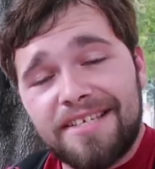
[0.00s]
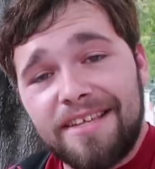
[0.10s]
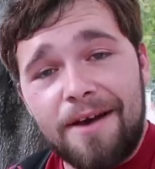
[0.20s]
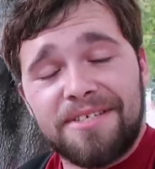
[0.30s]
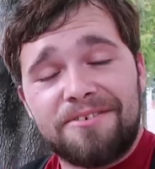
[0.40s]
right, so
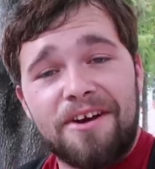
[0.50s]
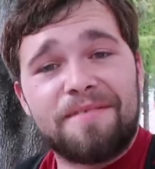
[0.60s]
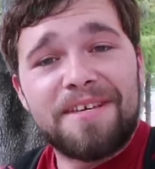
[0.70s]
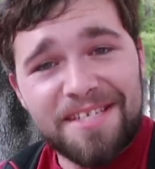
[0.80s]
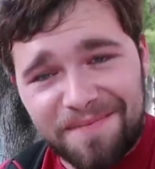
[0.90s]
that was
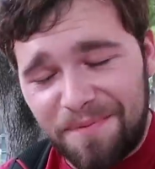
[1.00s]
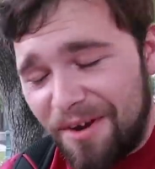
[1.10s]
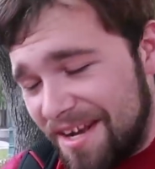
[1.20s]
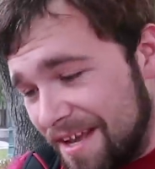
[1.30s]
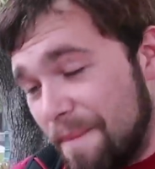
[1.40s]
incredibly
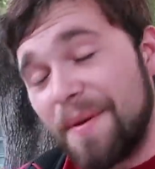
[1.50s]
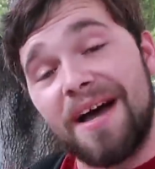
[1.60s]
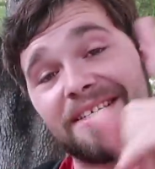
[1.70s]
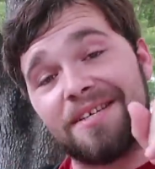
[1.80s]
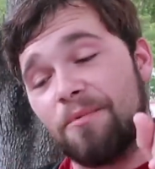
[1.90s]
disappointing,
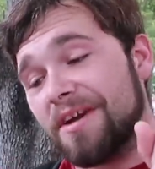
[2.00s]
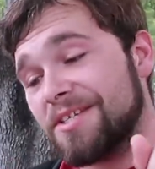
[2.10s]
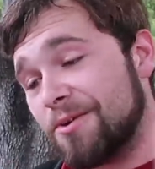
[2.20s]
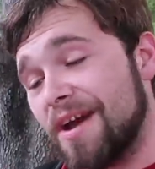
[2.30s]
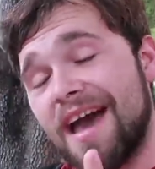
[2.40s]
but we
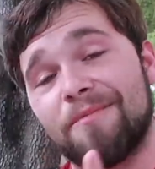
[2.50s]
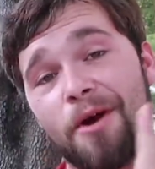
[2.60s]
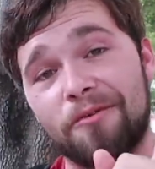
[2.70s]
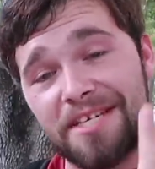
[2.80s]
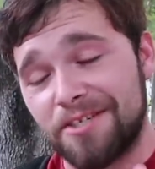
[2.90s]
do have
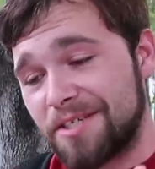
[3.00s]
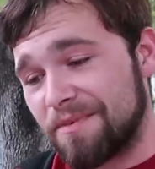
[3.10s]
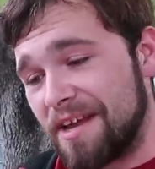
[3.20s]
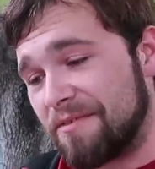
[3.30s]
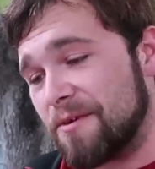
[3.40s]
our research
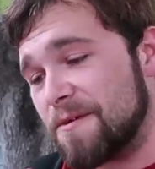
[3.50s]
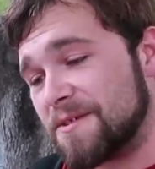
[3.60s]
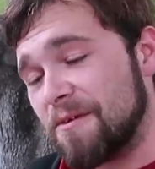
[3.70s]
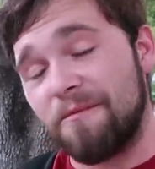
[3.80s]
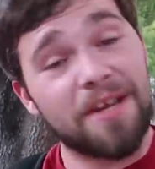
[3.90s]
breakthrough,
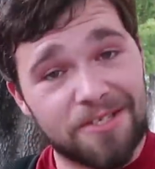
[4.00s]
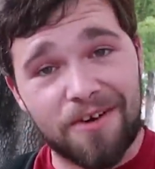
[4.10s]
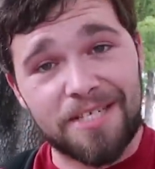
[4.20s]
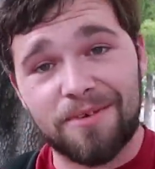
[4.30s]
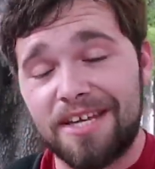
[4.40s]
so fingers
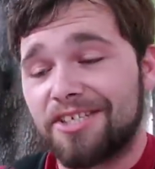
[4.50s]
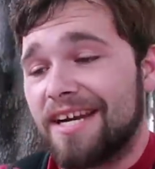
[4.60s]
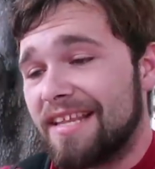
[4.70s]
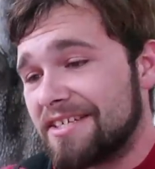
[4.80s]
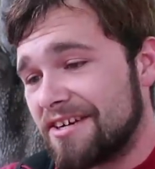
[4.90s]
crossed we'll get a
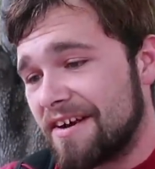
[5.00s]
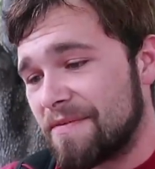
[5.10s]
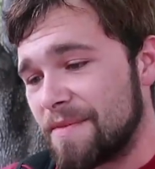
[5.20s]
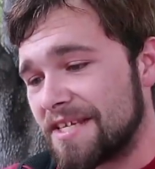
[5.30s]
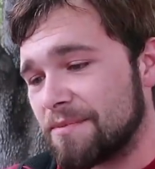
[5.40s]
shiny legendary
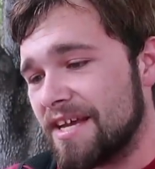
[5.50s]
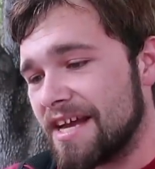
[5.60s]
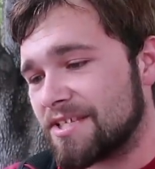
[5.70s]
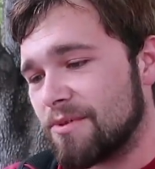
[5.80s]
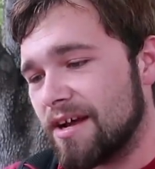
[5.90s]
from this. We
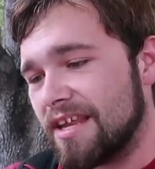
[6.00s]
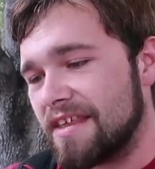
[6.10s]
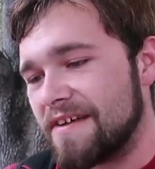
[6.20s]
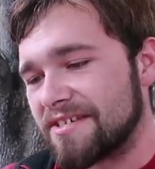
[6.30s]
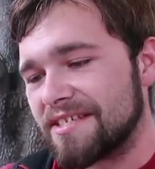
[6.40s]
got
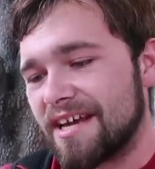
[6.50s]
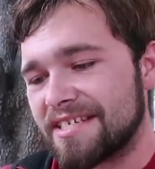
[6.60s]
20,000